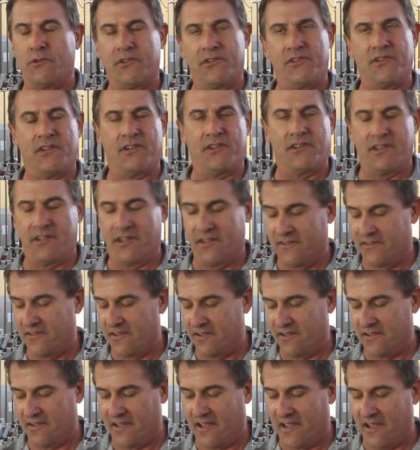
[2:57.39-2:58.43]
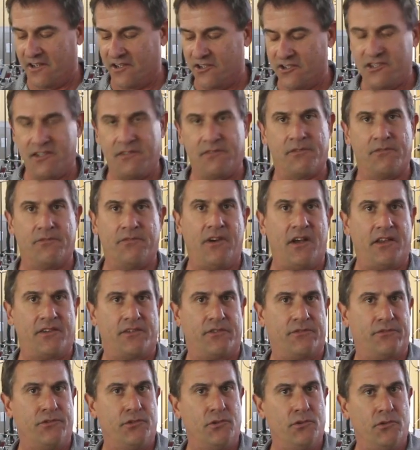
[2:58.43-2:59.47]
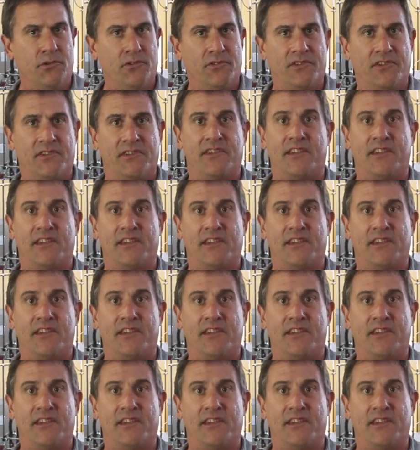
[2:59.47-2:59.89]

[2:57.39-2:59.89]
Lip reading: Is it the energy from fossil fuels? Is